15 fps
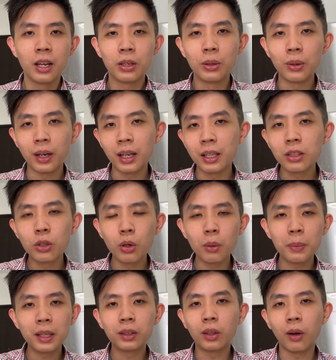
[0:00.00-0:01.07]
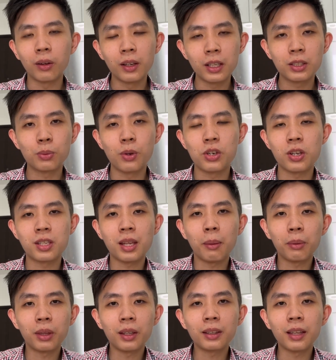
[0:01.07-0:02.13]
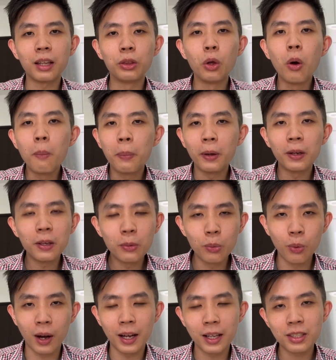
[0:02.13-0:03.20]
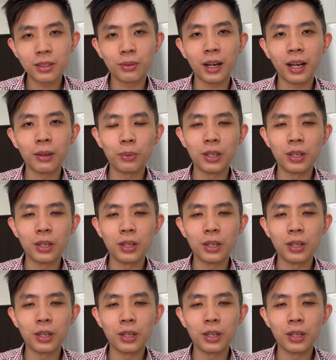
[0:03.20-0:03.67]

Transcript: you earn UOB dollars, which is something that nobody wants, right?